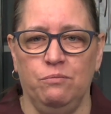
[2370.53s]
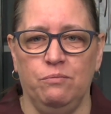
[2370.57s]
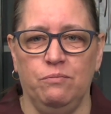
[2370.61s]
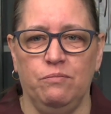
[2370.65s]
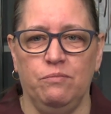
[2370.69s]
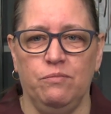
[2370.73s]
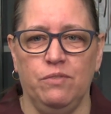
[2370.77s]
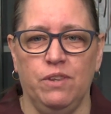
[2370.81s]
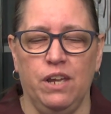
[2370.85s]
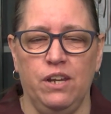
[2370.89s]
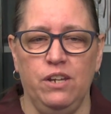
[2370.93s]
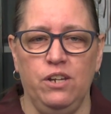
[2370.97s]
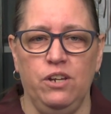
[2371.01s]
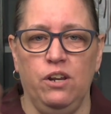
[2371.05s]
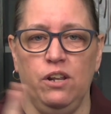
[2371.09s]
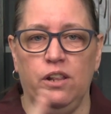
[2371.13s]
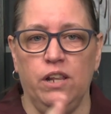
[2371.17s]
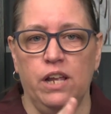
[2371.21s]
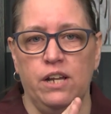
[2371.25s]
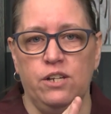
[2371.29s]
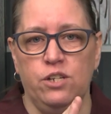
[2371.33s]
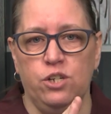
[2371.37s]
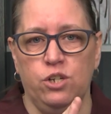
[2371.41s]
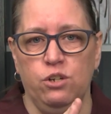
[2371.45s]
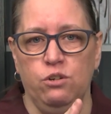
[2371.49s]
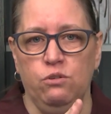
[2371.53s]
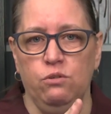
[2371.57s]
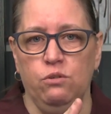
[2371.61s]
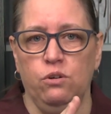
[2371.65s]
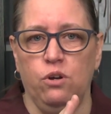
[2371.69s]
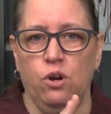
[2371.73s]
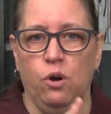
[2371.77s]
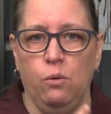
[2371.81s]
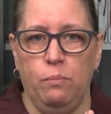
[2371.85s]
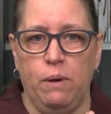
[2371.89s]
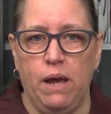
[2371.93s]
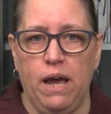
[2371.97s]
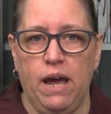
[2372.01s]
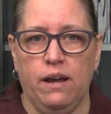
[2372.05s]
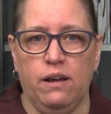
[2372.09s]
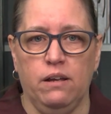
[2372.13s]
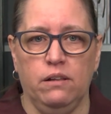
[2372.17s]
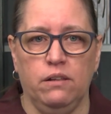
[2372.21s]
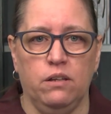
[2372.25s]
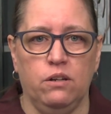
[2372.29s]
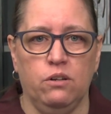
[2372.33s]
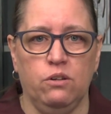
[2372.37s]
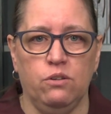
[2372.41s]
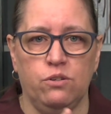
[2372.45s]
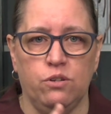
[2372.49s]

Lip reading: that lets you go back a little.